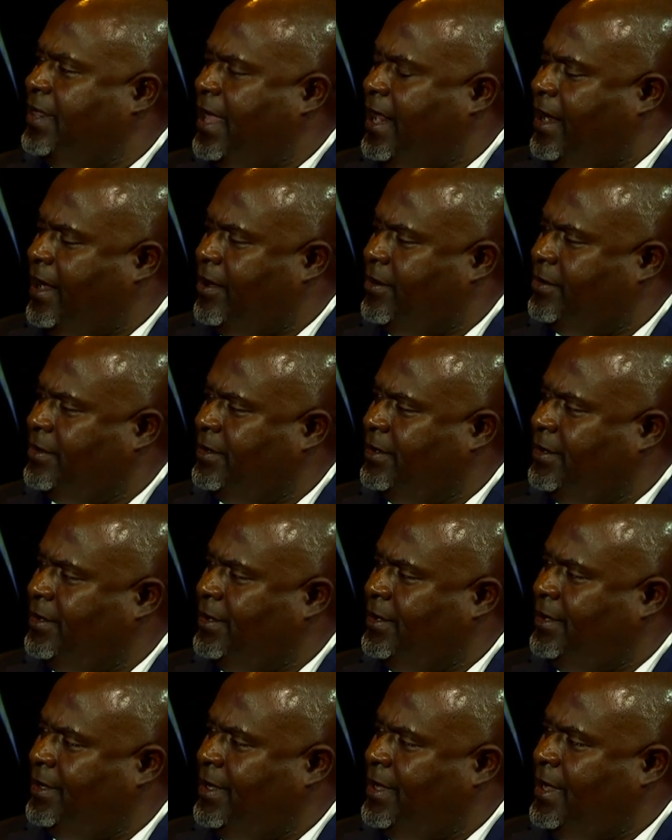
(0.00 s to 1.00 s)
that
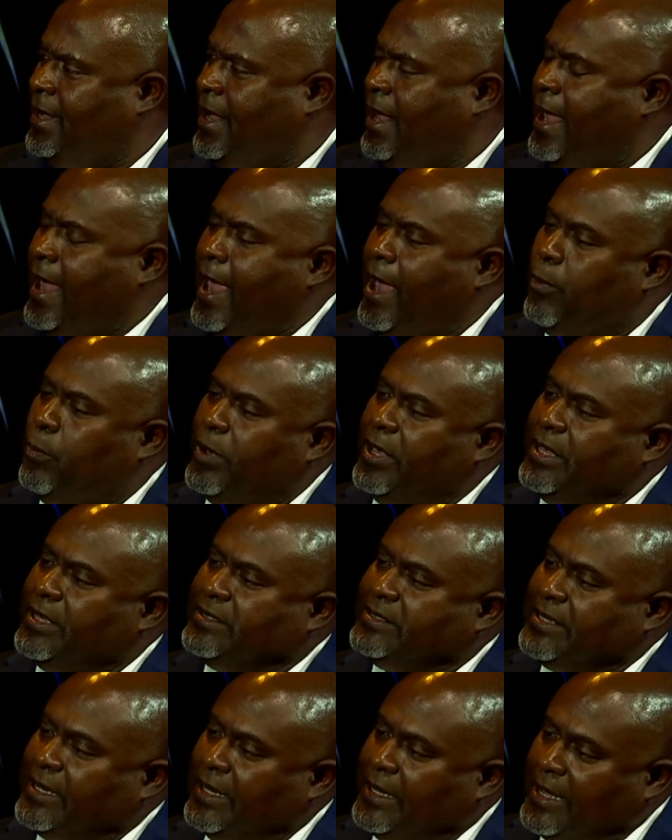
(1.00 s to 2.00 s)
out. And we
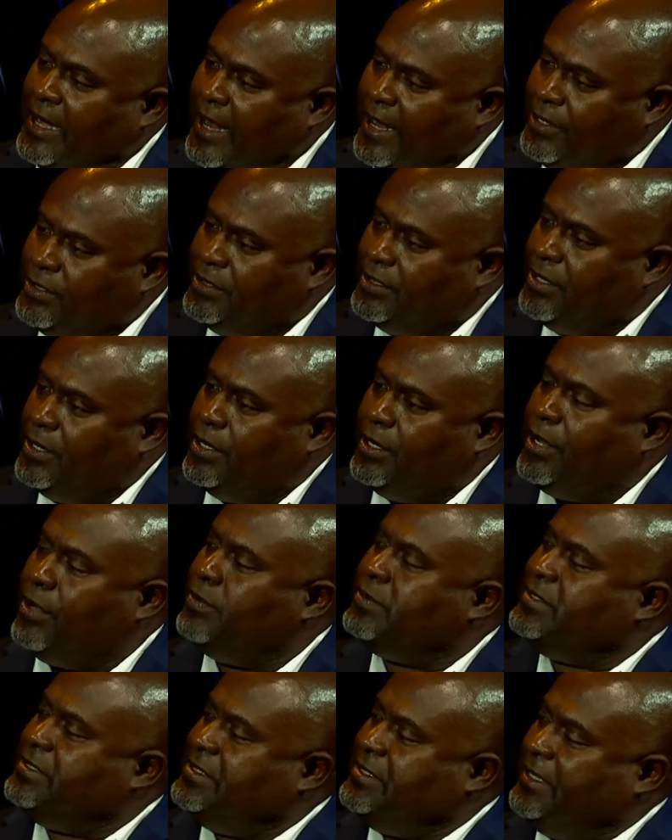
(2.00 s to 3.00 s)
as a nation
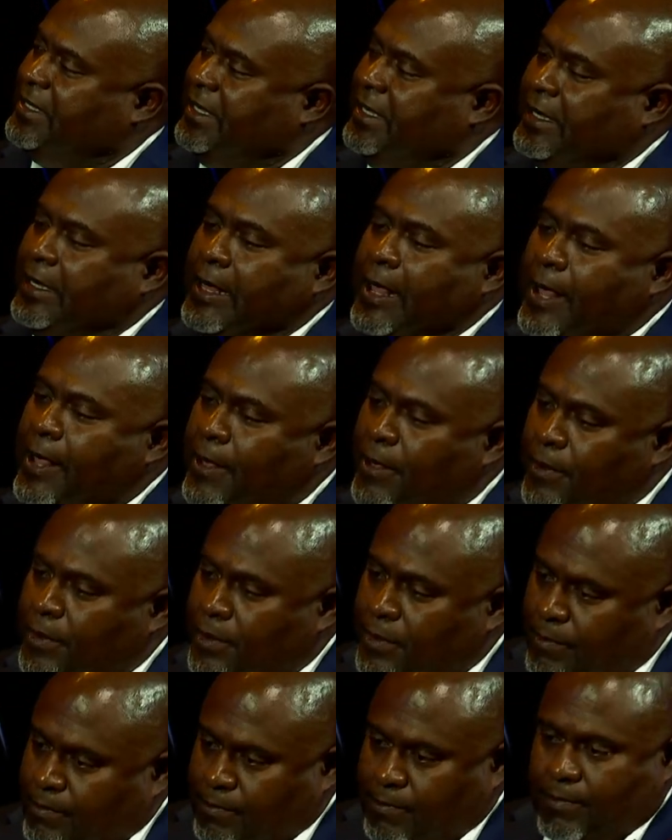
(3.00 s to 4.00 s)
don't see
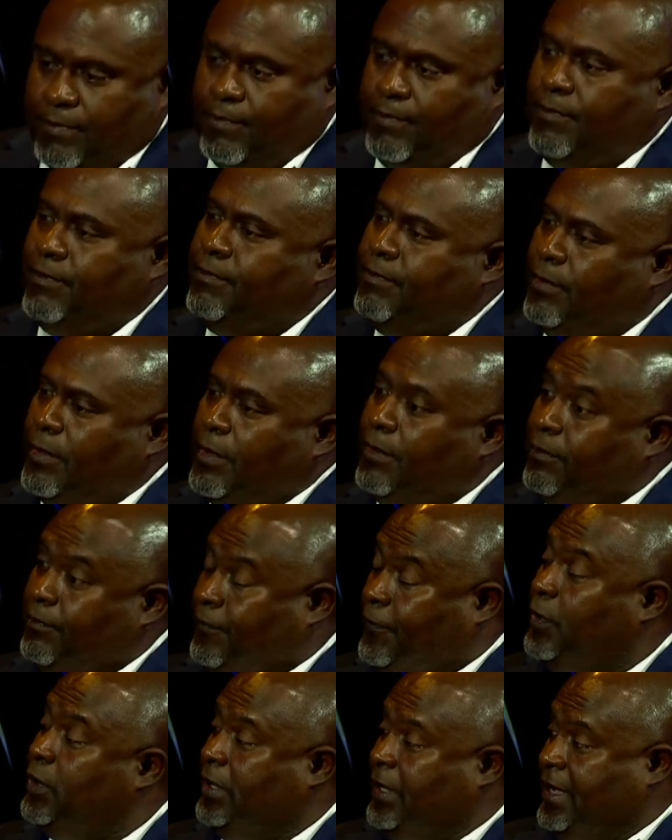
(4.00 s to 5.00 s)

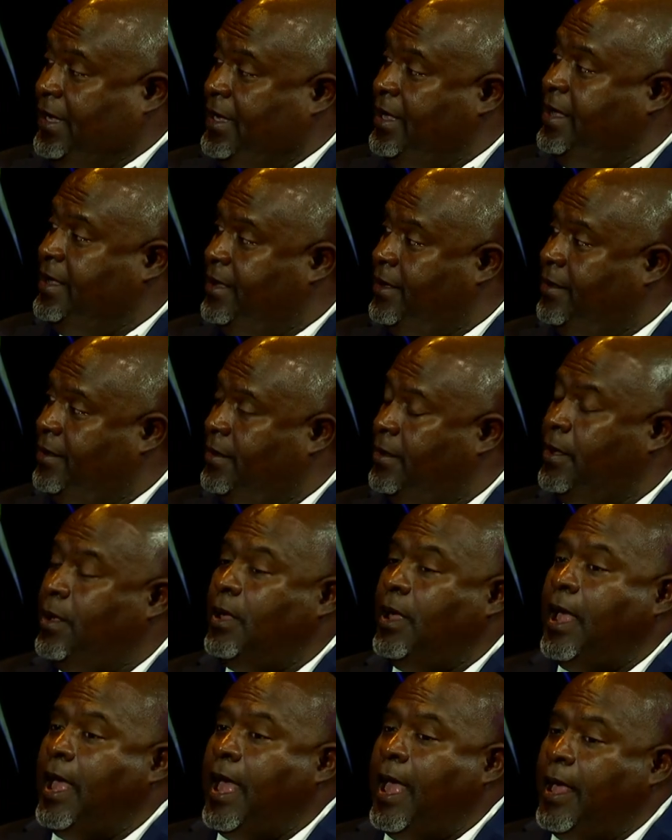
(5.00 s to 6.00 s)
fully
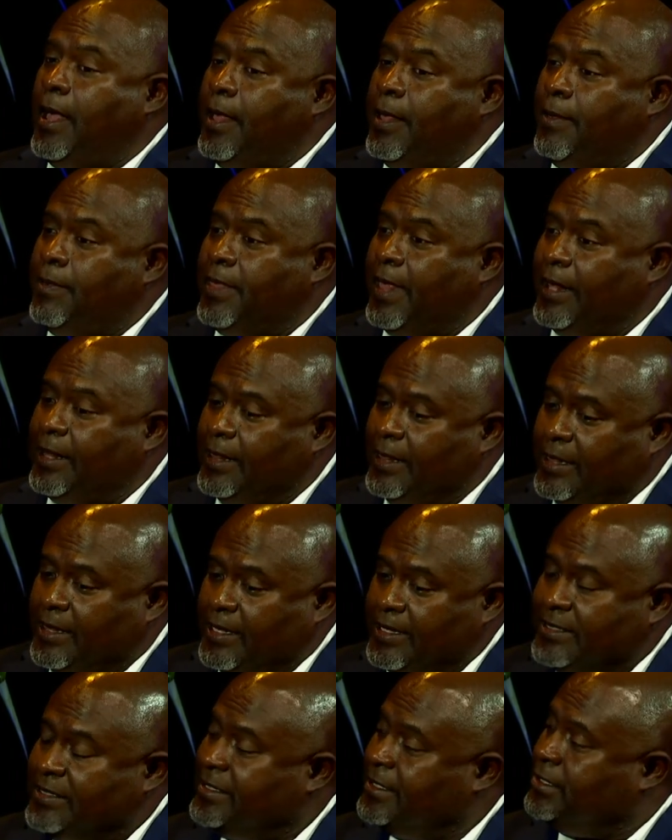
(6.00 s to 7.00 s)
that
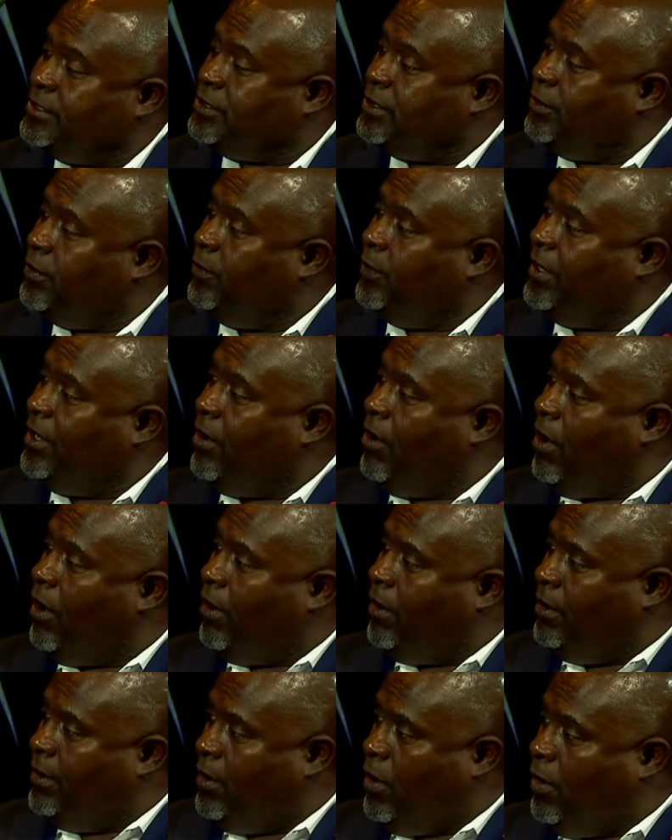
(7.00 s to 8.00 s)
this is who we are
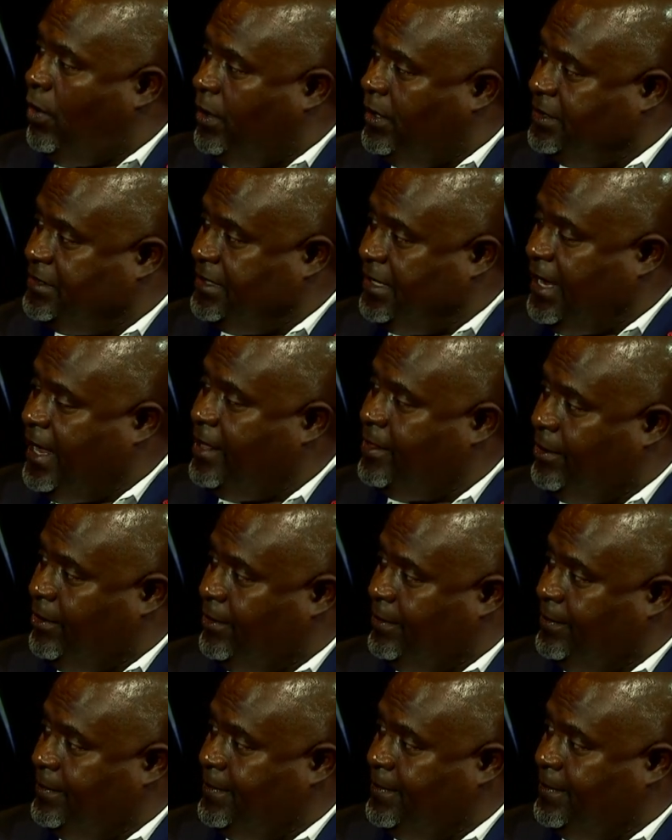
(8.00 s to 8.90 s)
all together.